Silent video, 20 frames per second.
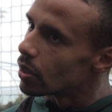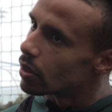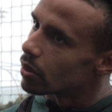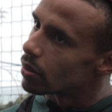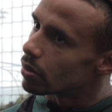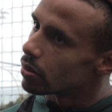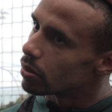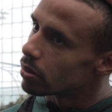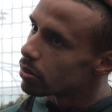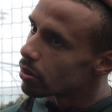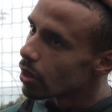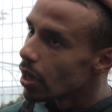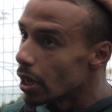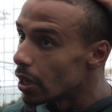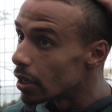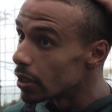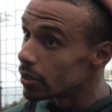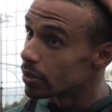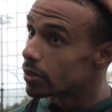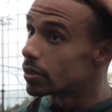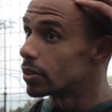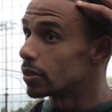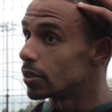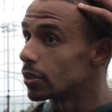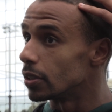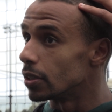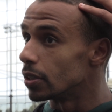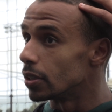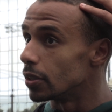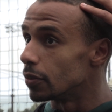I had
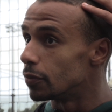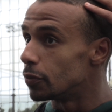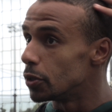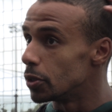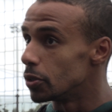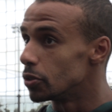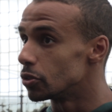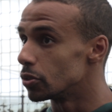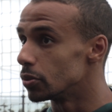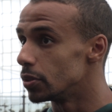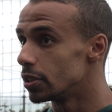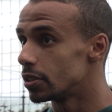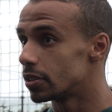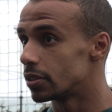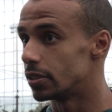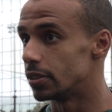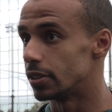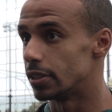a few injuries.